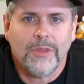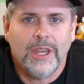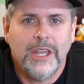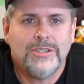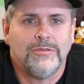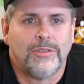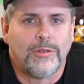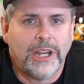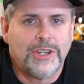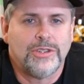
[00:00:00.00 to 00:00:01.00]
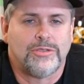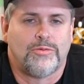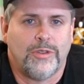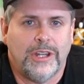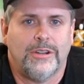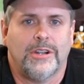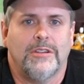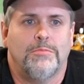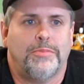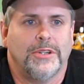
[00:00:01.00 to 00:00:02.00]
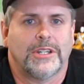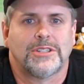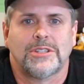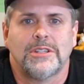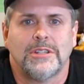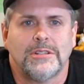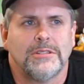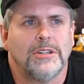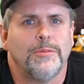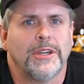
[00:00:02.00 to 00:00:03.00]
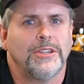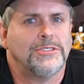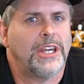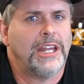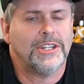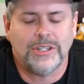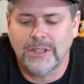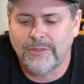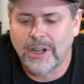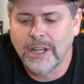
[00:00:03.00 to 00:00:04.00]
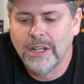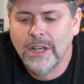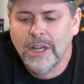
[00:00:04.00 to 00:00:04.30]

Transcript: He's a voracious reader of books. Hope I use that adjective right.